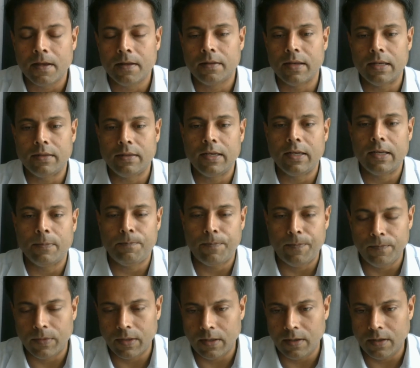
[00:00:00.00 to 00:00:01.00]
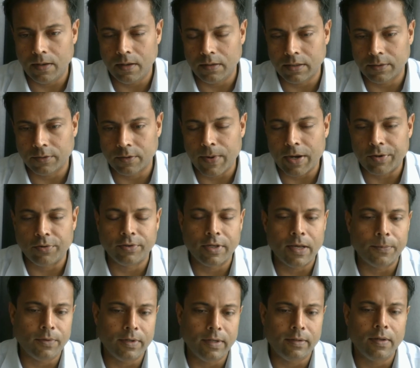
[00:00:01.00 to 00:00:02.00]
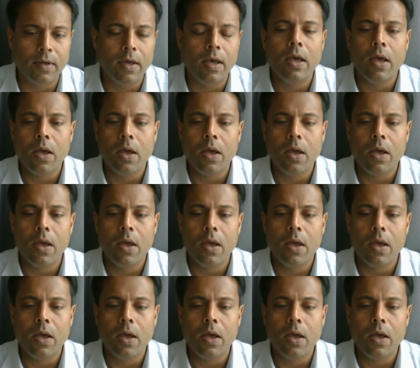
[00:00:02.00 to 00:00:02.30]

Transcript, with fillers: So I think in terms of petrol subsidies,